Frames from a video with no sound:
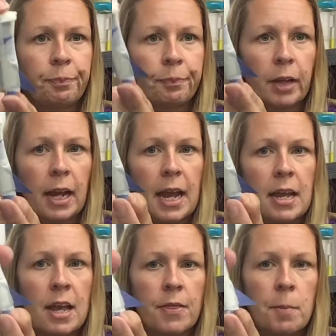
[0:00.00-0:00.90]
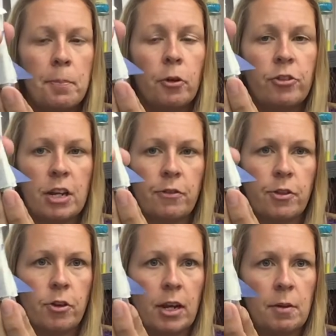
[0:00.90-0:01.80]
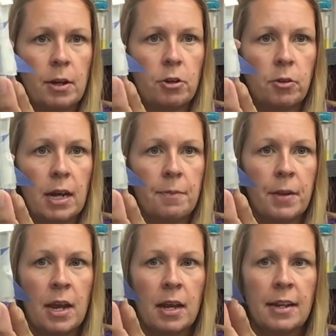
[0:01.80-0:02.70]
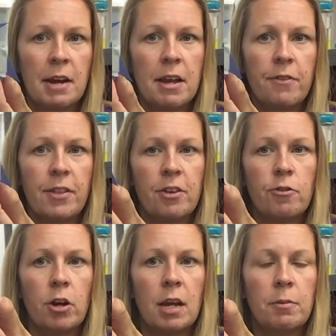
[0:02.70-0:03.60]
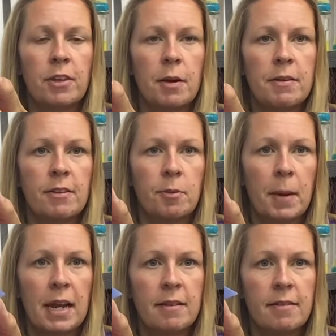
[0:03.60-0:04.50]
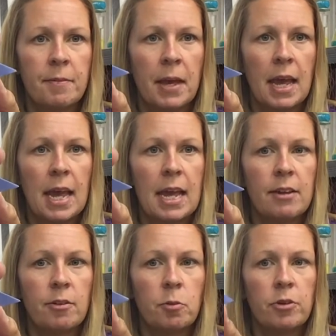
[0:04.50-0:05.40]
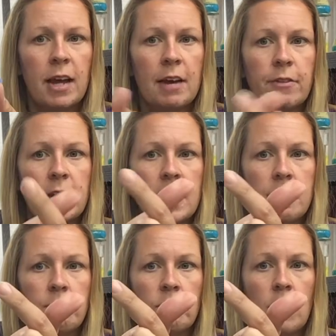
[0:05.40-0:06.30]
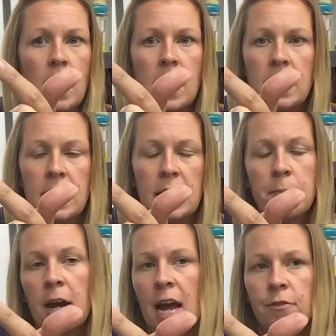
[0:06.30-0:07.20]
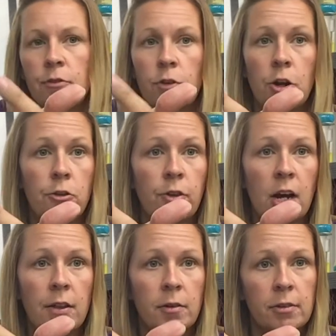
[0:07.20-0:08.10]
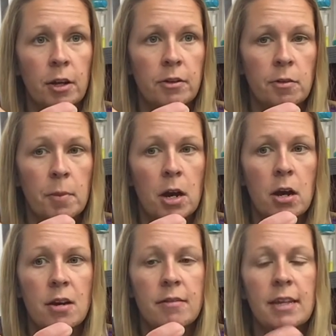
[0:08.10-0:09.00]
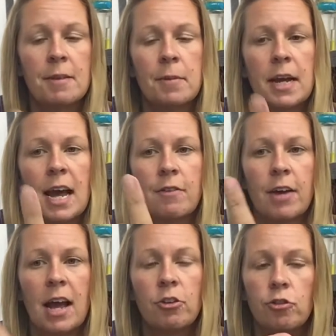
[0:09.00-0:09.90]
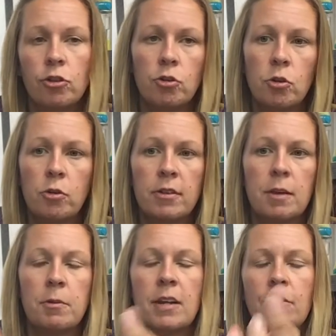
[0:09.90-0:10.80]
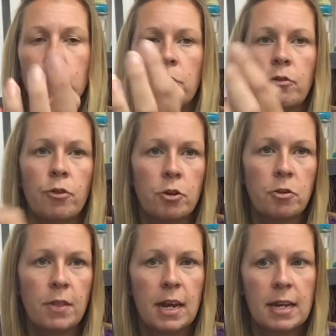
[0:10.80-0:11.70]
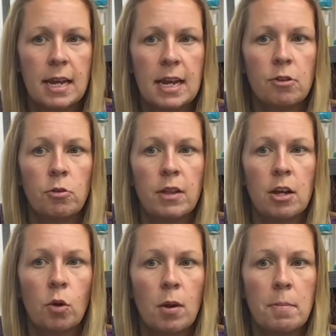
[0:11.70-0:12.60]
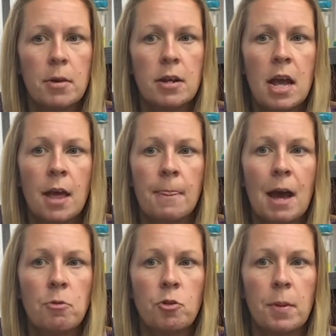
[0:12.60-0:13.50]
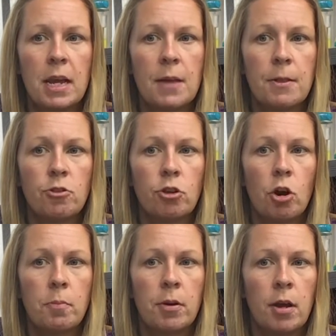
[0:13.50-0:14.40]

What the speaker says: okay? The body of the rocket, we call it. Now, if this rocket was going to space, it would have in it it might have a rover that was going to Mars, it might have astronauts, it would have all the food they need, all the equipment. That would be in the top